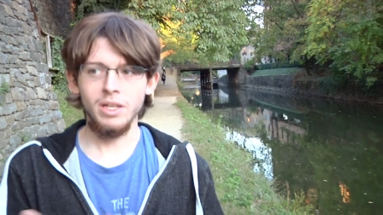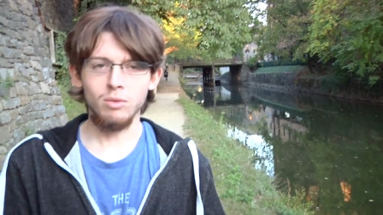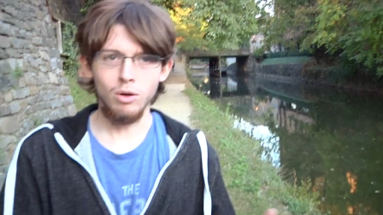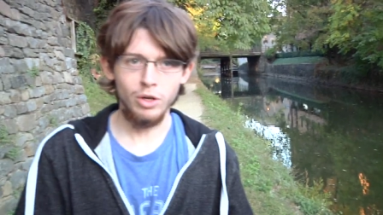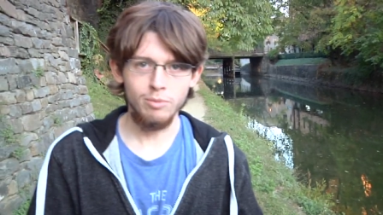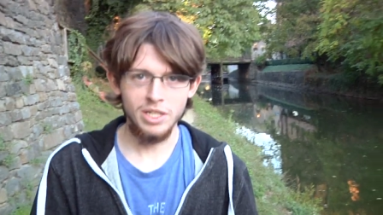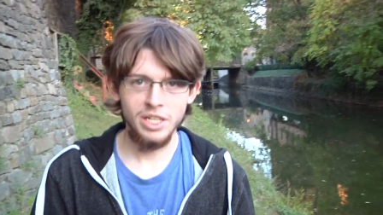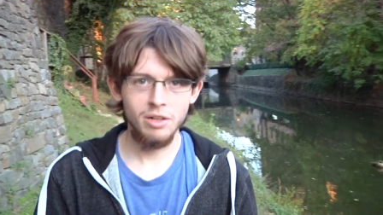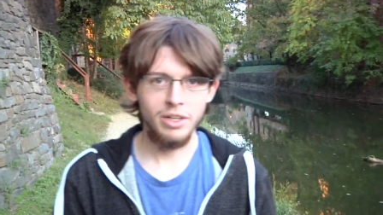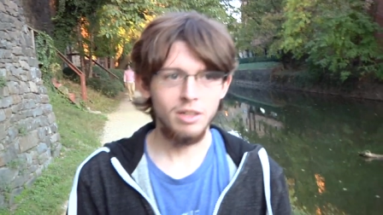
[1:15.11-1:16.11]
the eroded
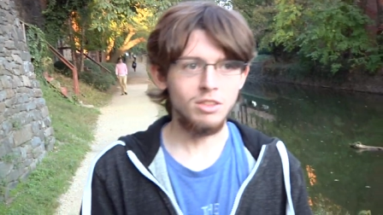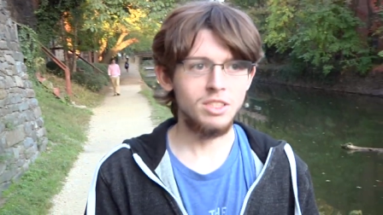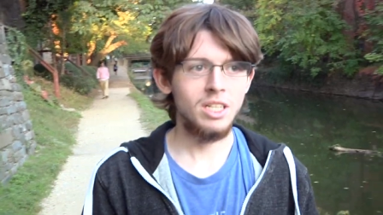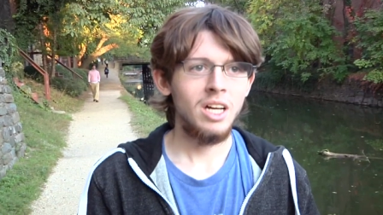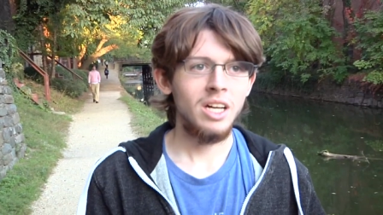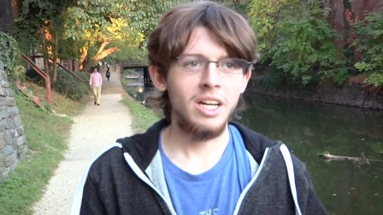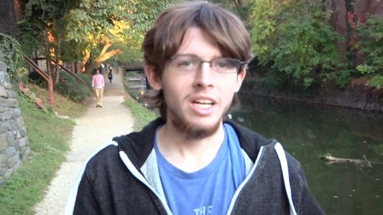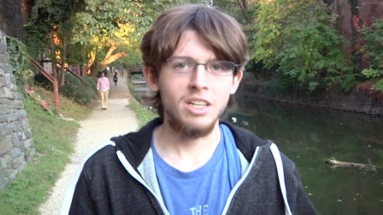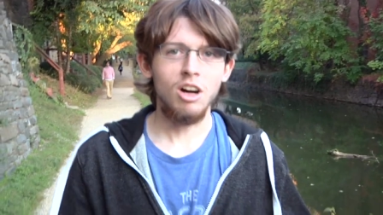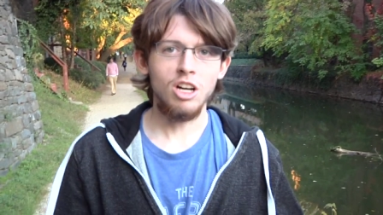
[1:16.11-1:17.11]
materials
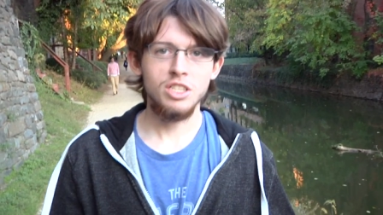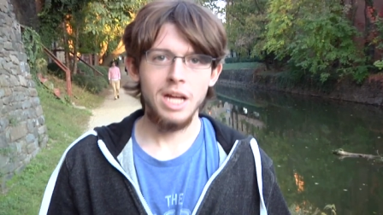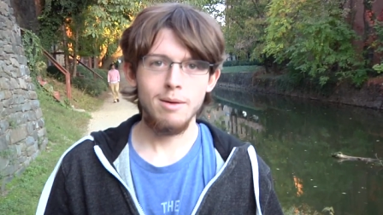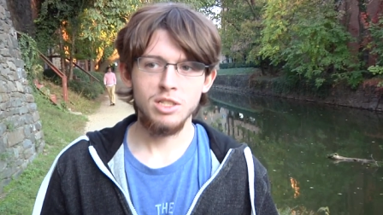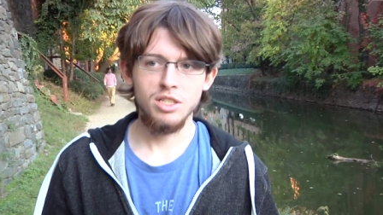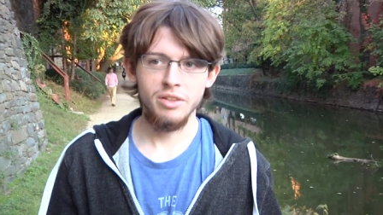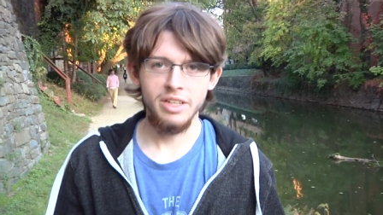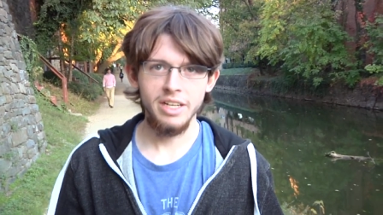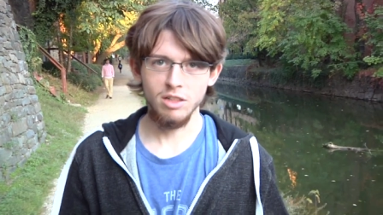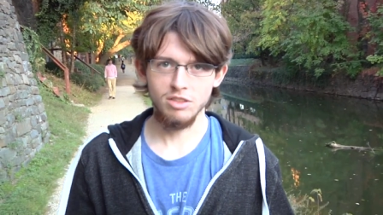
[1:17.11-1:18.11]
can cause damage
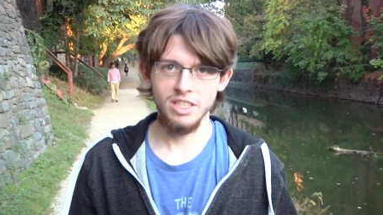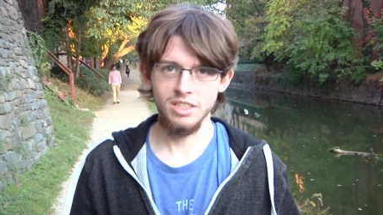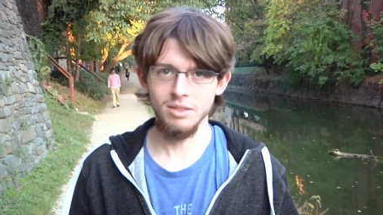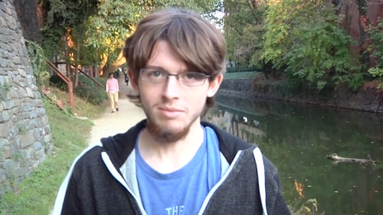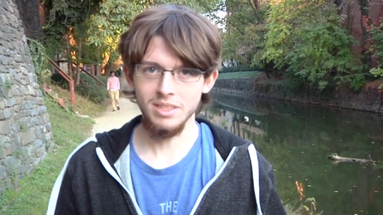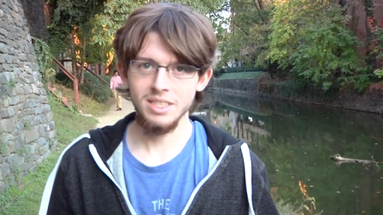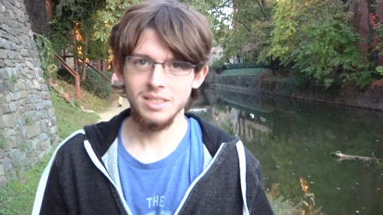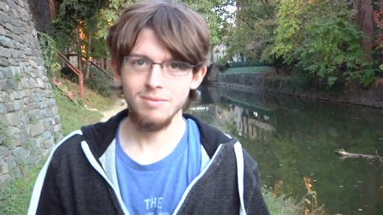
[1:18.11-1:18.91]
to the ecosystems.